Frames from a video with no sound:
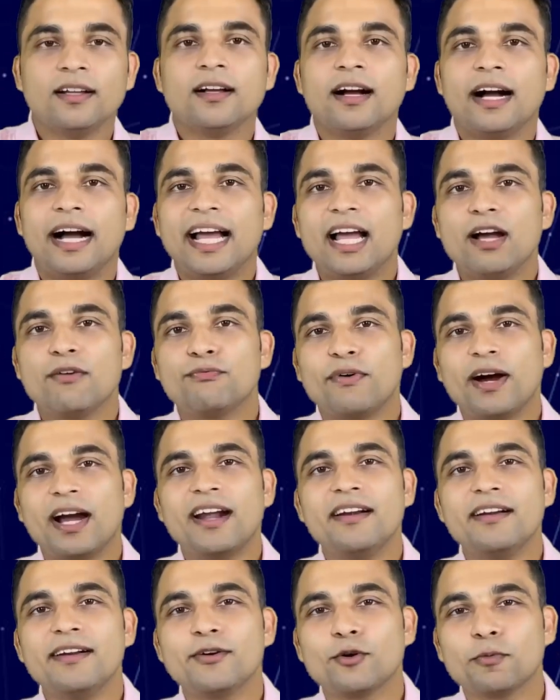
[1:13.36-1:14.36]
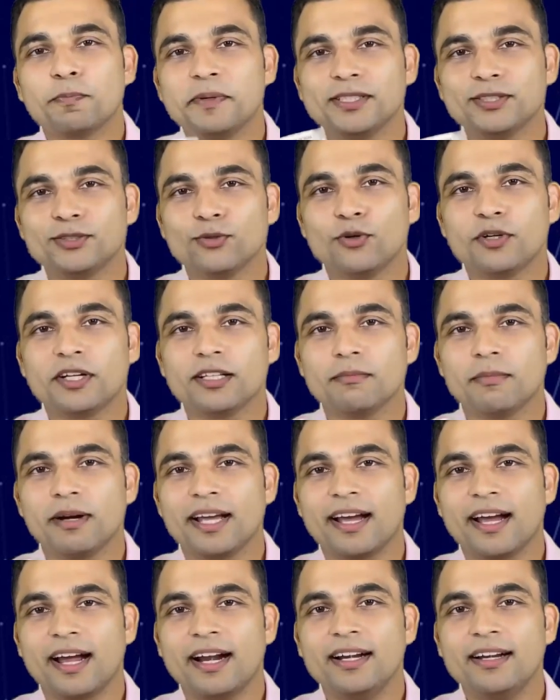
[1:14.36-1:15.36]
I have 500 rupees note in my
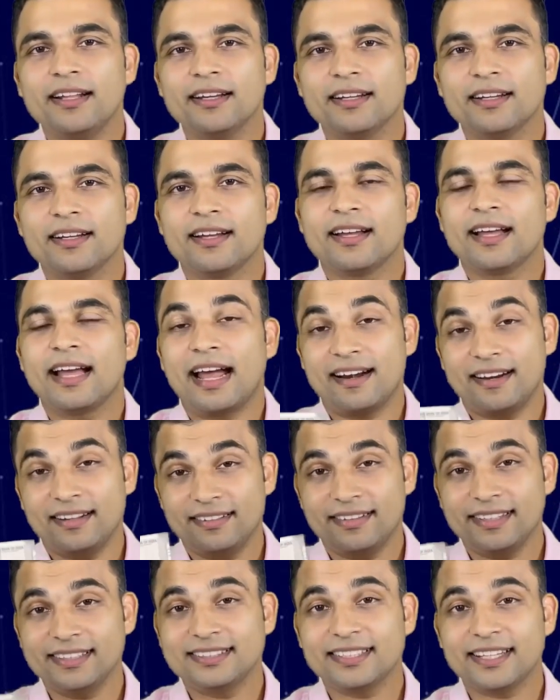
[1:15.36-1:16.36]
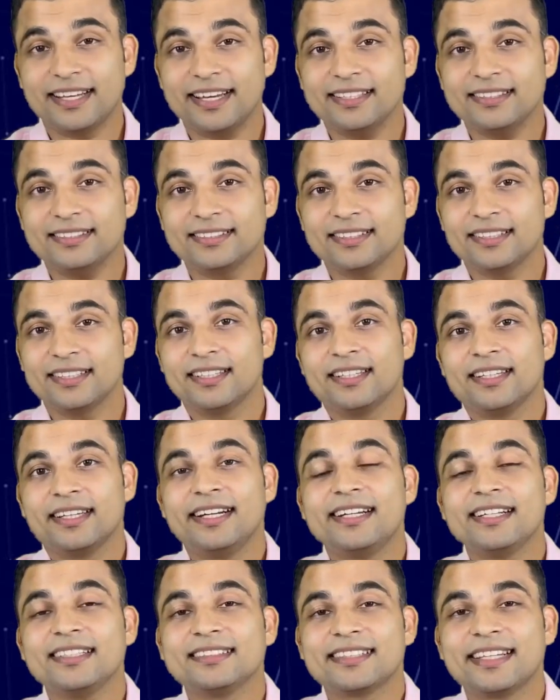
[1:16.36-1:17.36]
hand, and in this case,
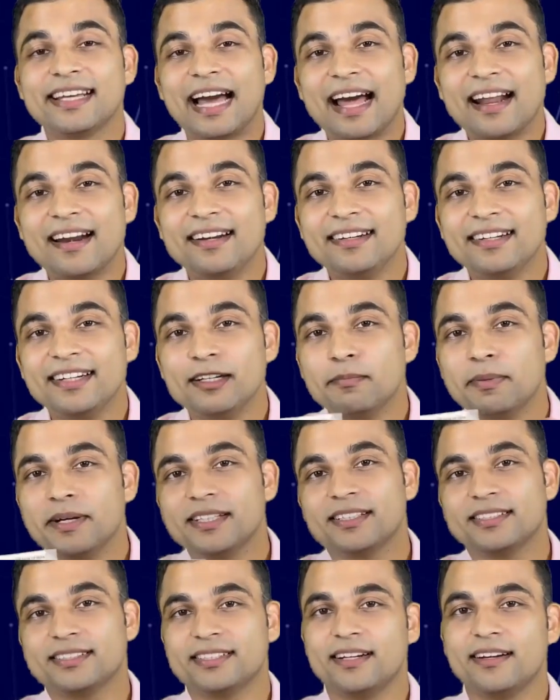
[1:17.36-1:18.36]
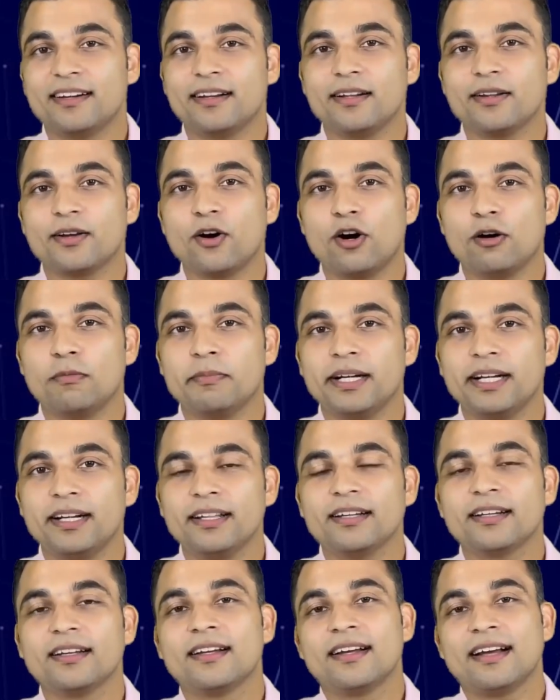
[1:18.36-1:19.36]
it is guaranteed by the central
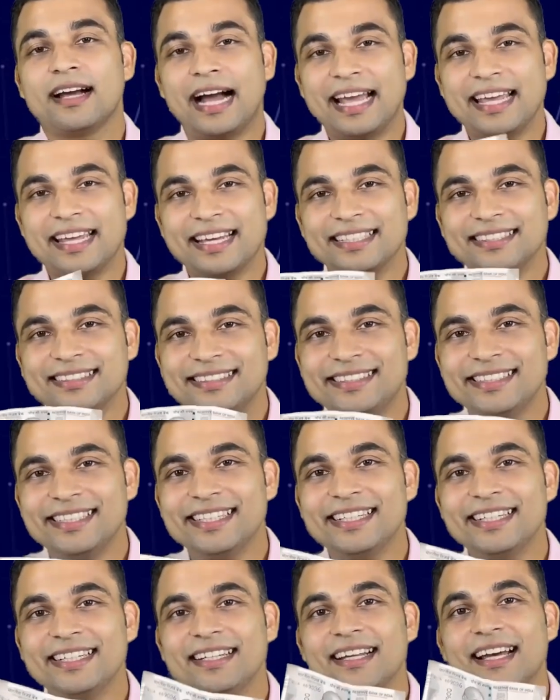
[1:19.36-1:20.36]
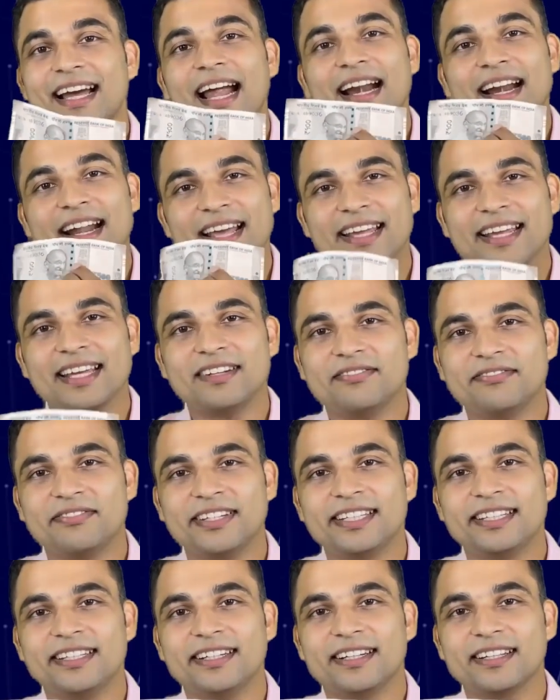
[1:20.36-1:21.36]
government. I can see it and I can
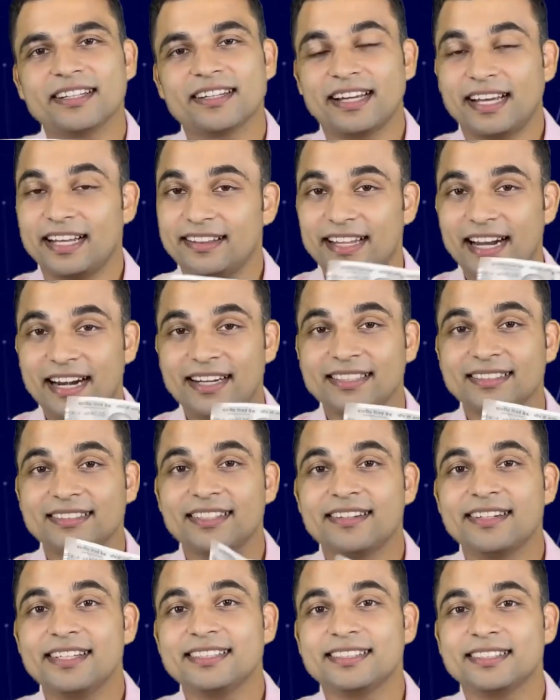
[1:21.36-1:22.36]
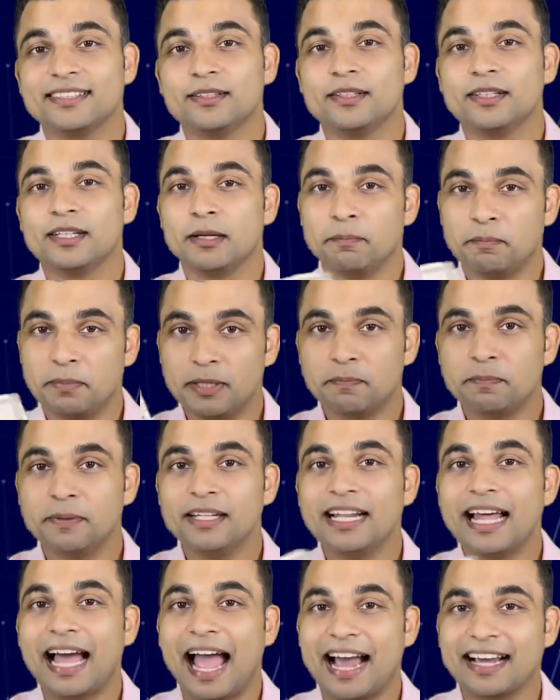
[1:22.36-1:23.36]
feel it, and that is the reason
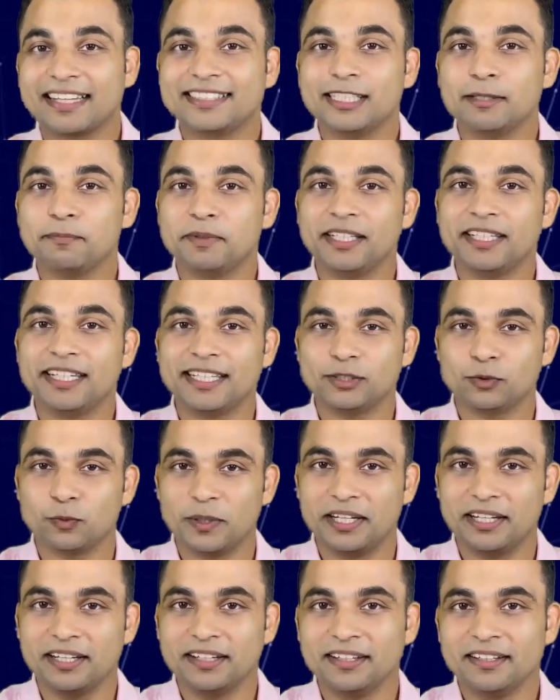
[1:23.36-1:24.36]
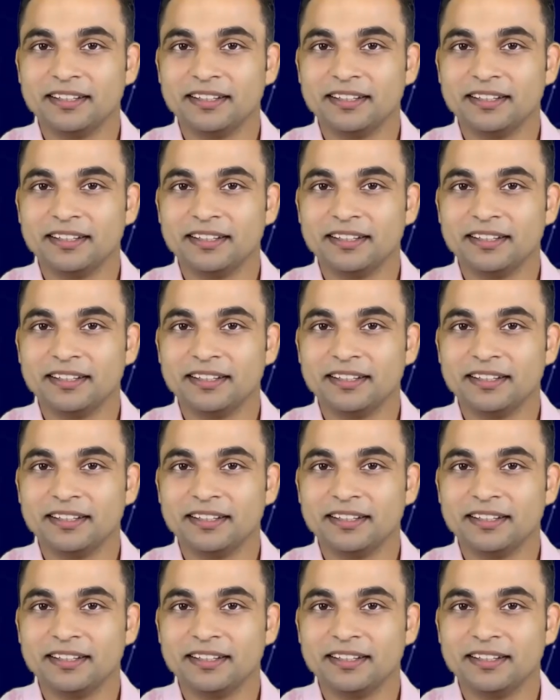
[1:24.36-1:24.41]
people accept it as well.